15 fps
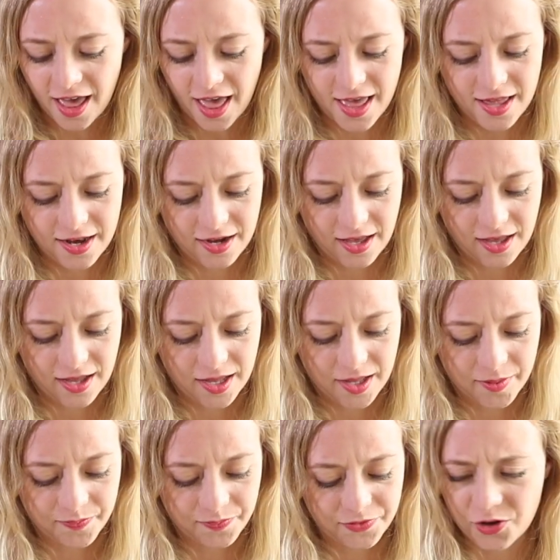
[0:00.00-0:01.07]
And
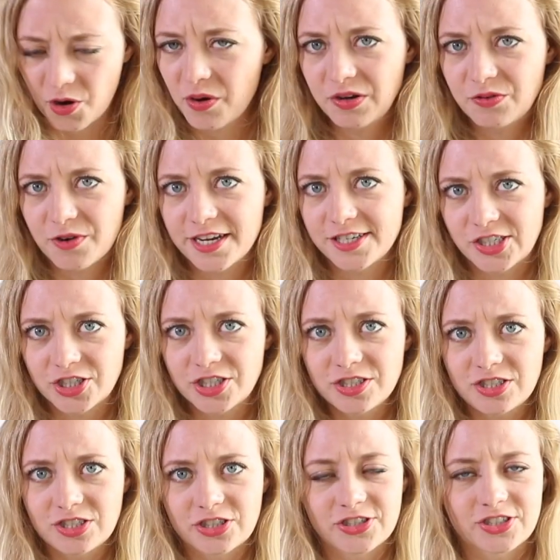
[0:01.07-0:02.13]
um, throwing
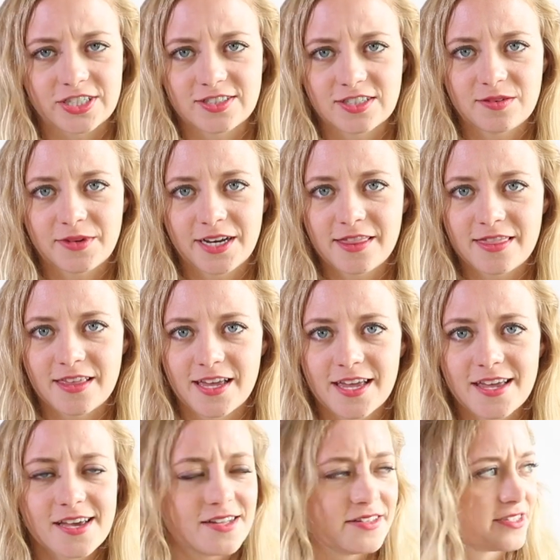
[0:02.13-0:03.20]
ragers just isn't my
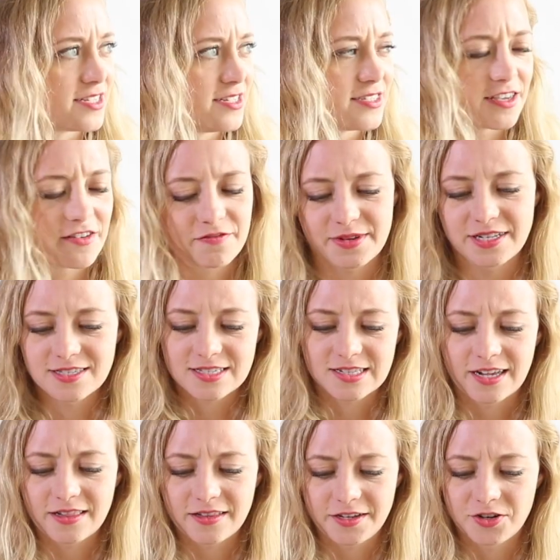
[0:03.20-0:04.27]
thing. And since I've been
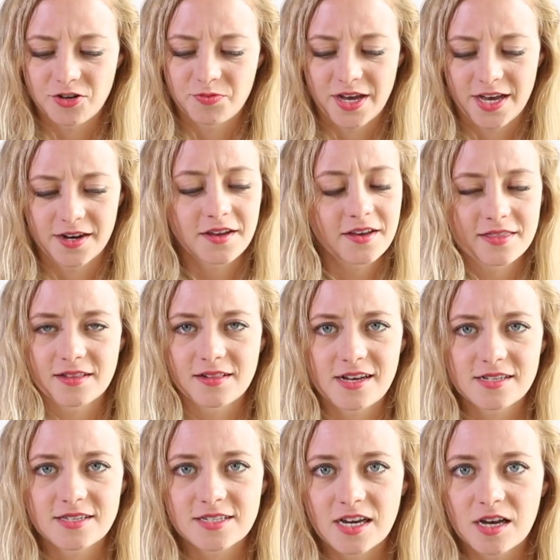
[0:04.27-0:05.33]
slightly nomadic the
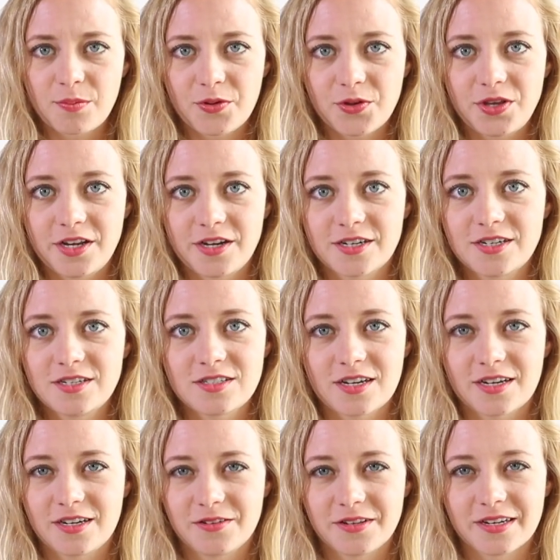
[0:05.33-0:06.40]
last couple years,
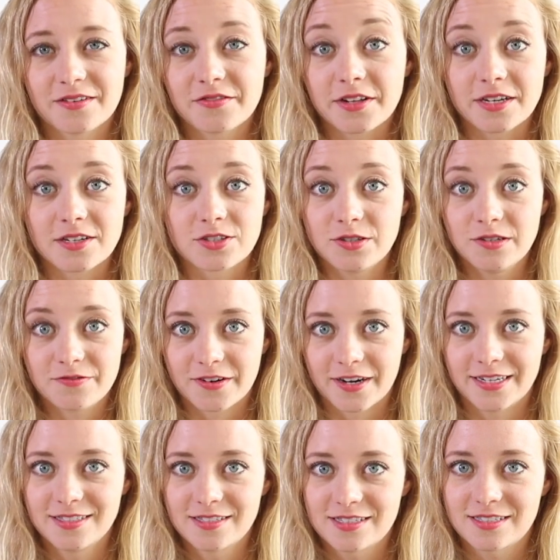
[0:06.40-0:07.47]
I only have like two
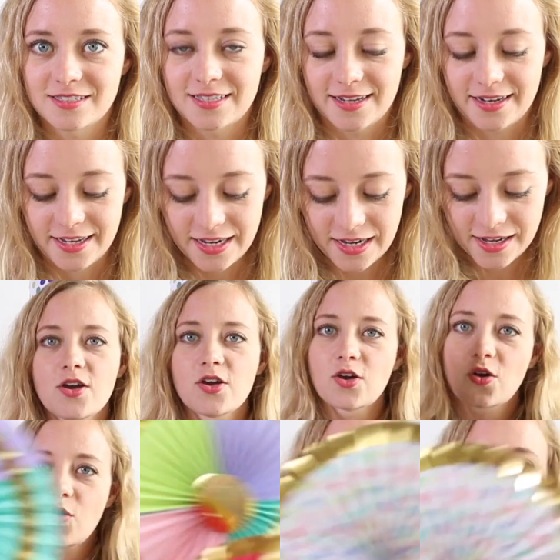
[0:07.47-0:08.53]
friends a city.
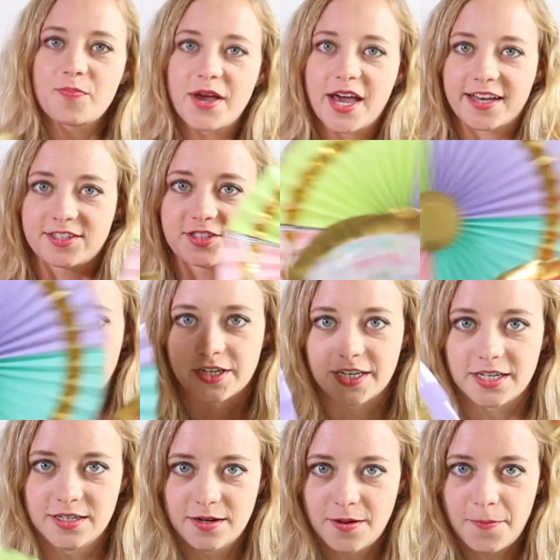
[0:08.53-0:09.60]
Quick backstory.
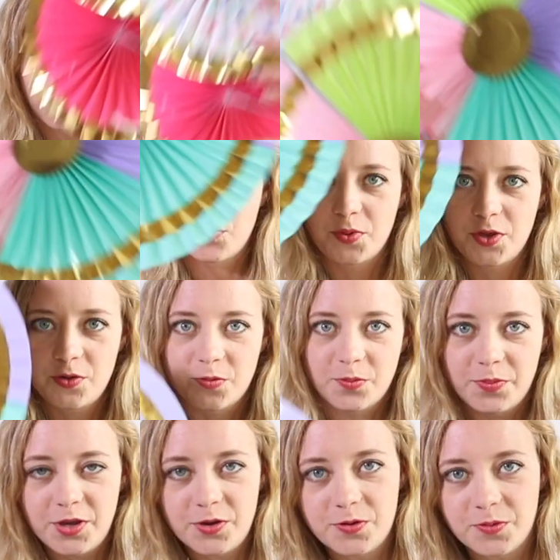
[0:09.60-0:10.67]
Pew, pew,
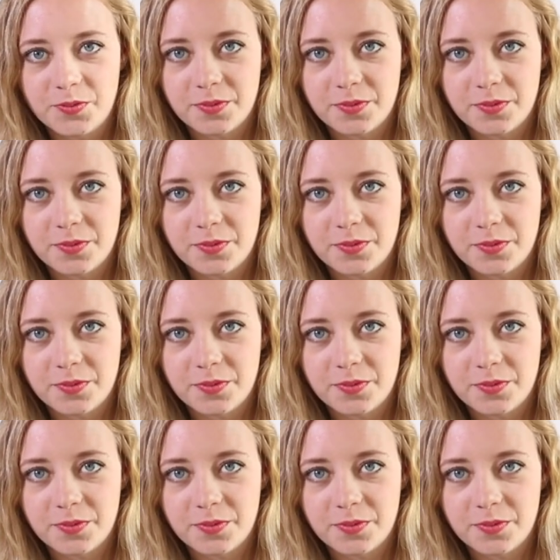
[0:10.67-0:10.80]
pew.